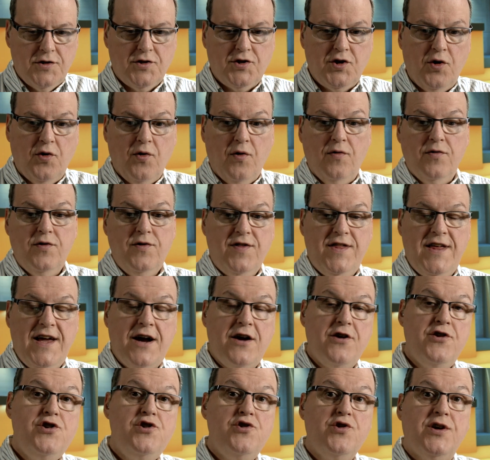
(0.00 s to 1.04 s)
So
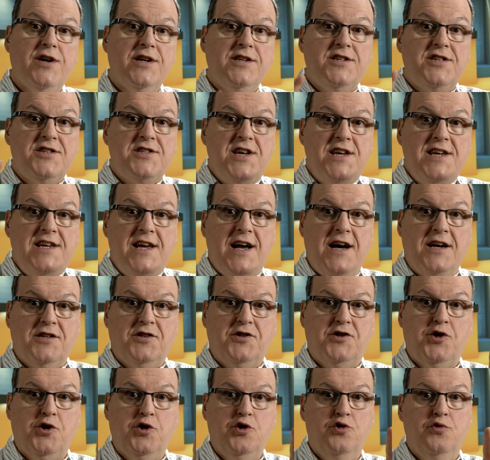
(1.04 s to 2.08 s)
there you could see a
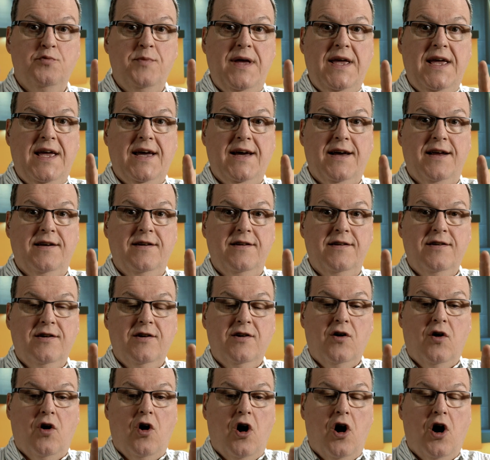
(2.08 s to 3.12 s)
zoom in
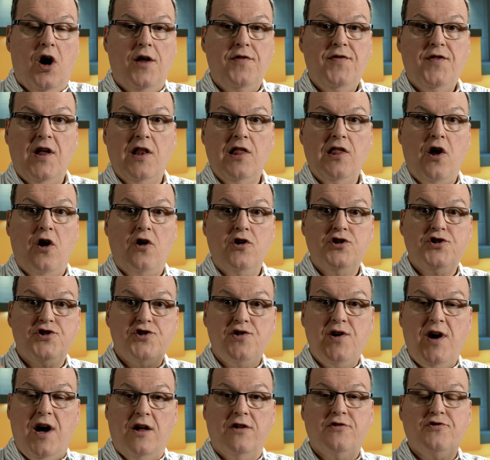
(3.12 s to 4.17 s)
on the
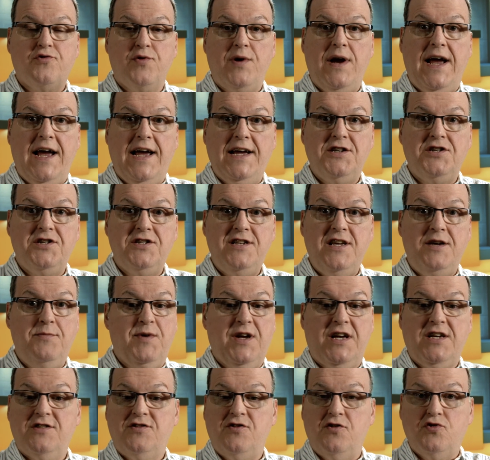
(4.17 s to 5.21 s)
larger Ultra HD
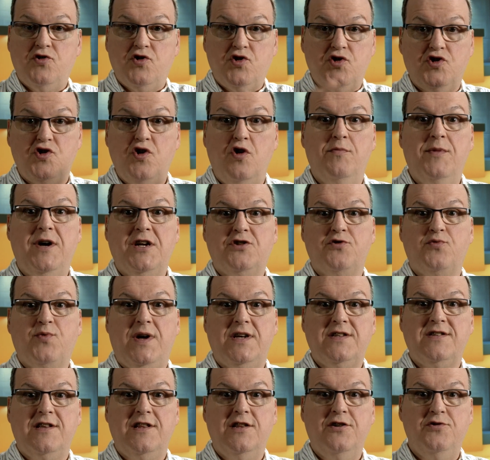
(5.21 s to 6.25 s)
because there's so much
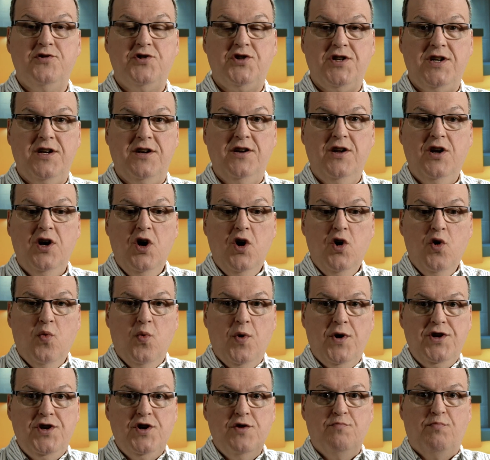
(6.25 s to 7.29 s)
resolution
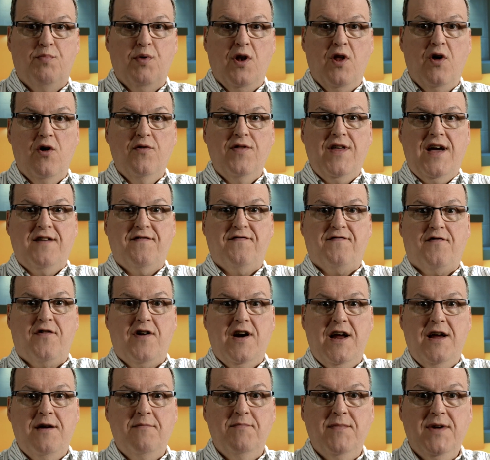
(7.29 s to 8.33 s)
when you blow that
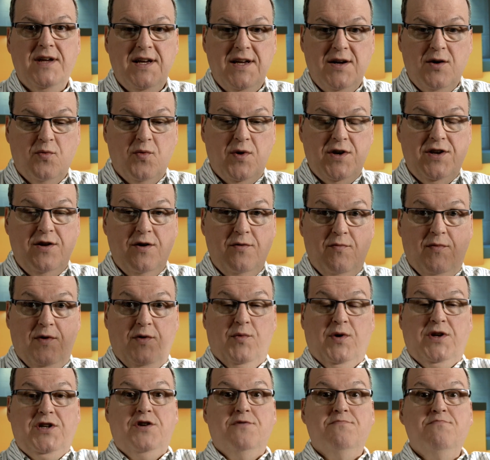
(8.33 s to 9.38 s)
frame when you
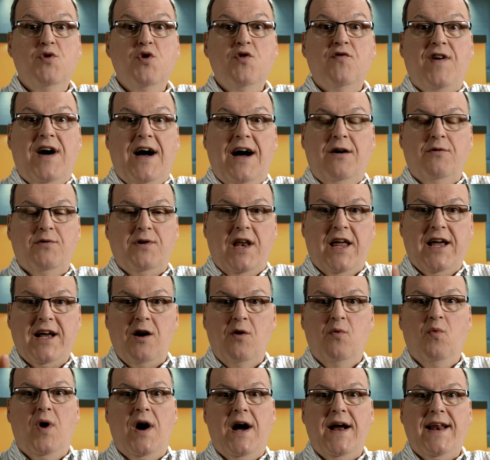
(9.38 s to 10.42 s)
when you move out like
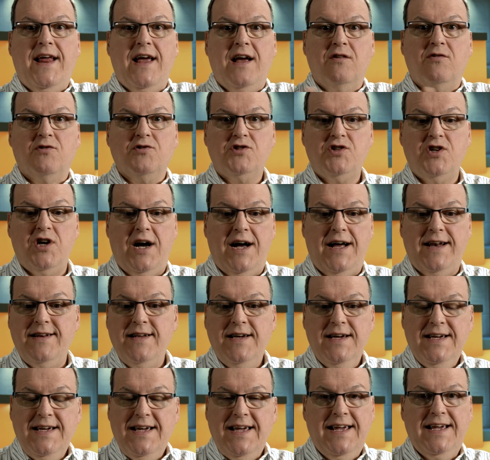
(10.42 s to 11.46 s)
a wide angle shot
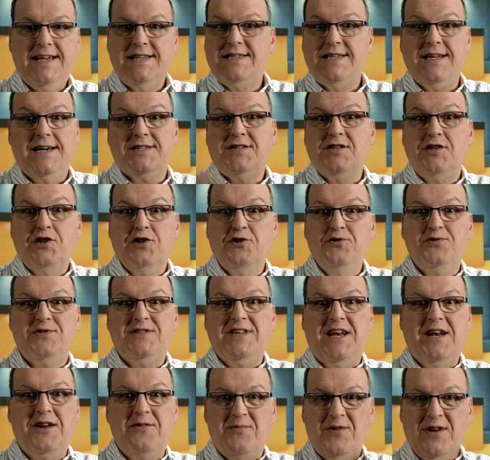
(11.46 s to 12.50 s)
it doesn't lose
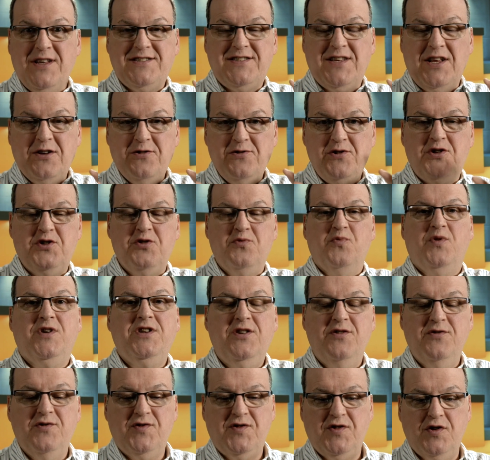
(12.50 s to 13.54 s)
any resolution when
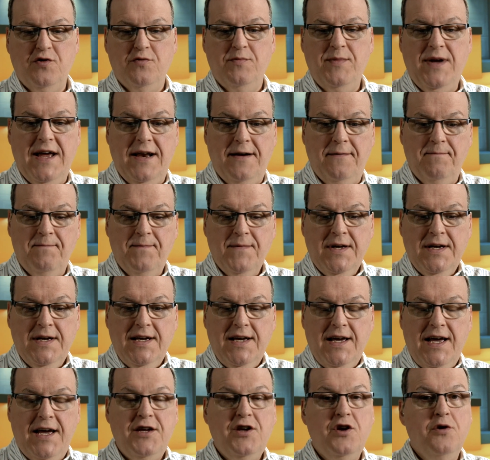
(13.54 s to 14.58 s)
you zoom in
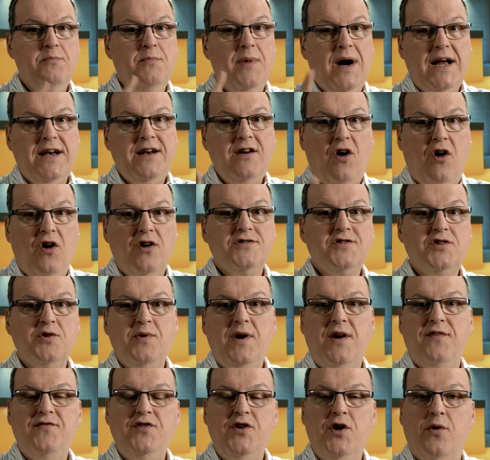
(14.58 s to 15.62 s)
and you might also
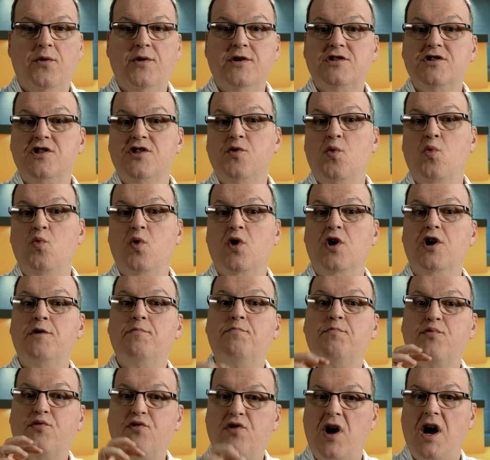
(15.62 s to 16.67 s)
have noticed the
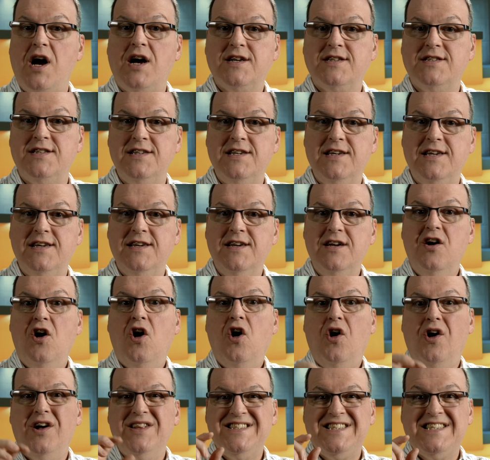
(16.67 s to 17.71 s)
word proxy
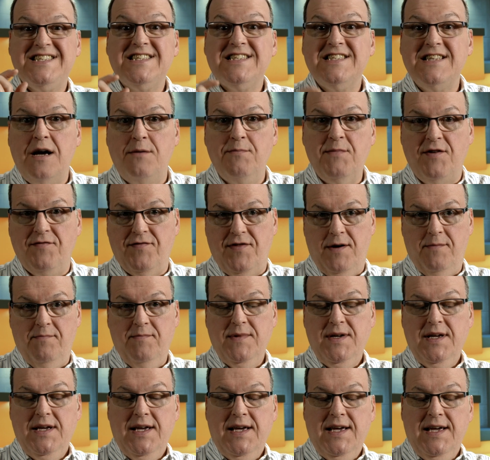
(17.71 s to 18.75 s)
on some of them
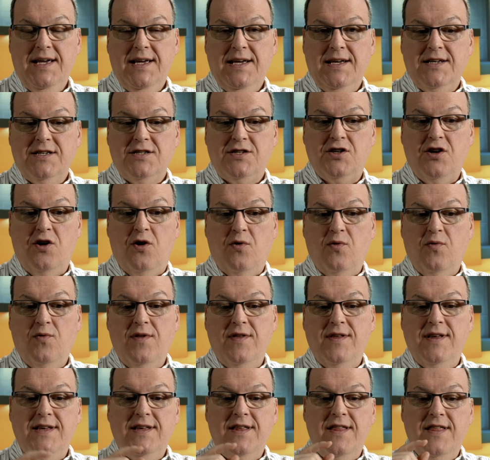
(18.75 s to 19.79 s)
so
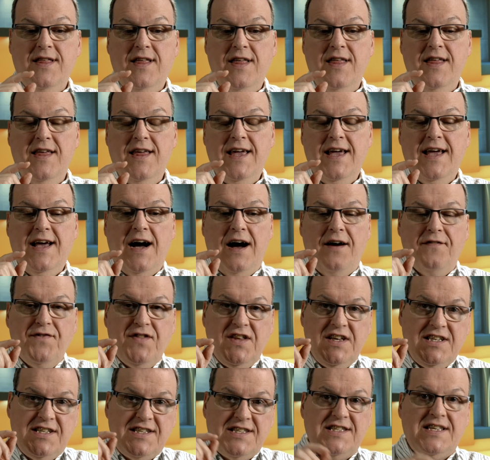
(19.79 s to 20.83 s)
of
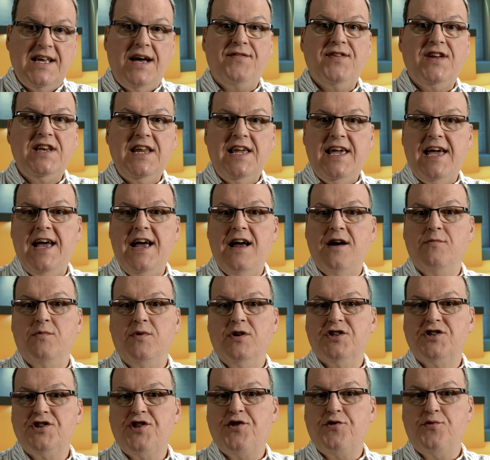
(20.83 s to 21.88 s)
these seven
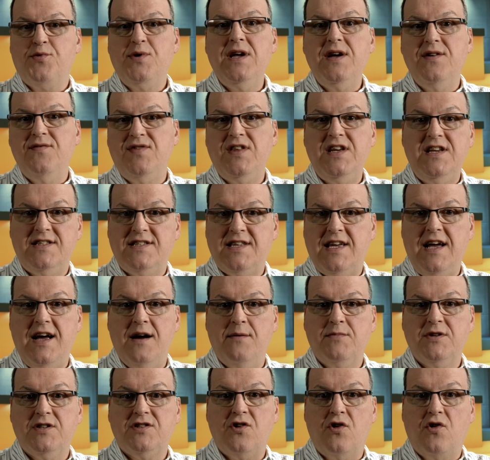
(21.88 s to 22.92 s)
cameras, three of these
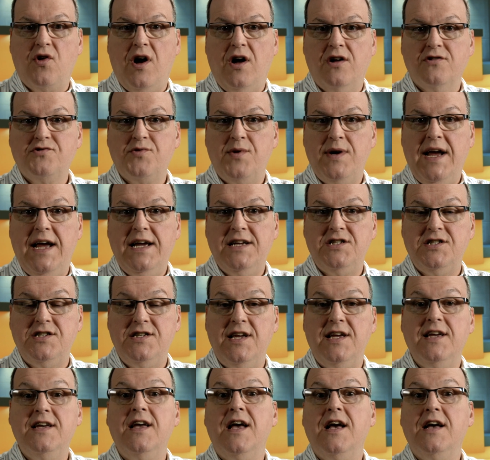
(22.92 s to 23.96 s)
cameras are ultra
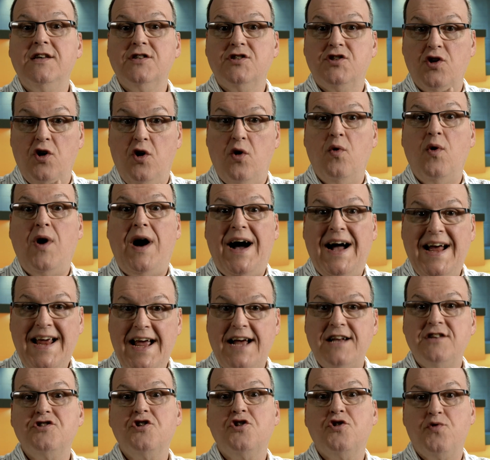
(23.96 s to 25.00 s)
HD, so I
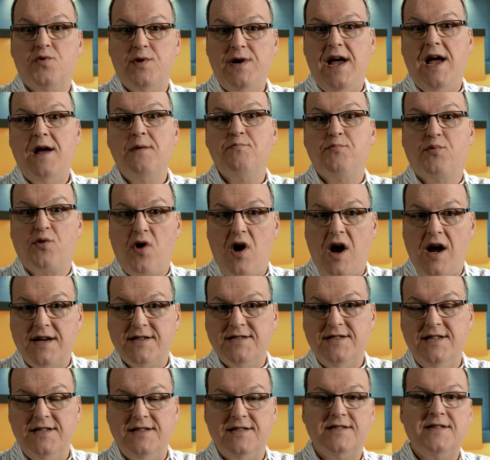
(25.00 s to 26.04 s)
had to create
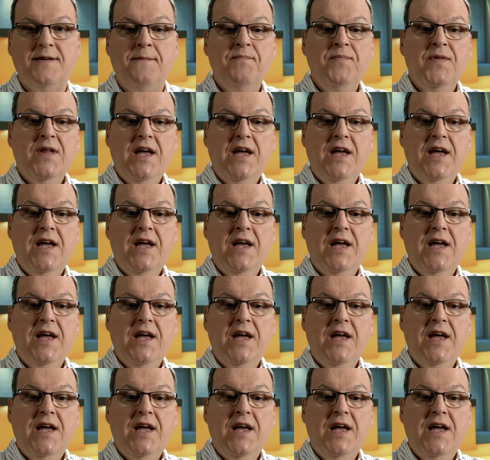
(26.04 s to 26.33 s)
proxies.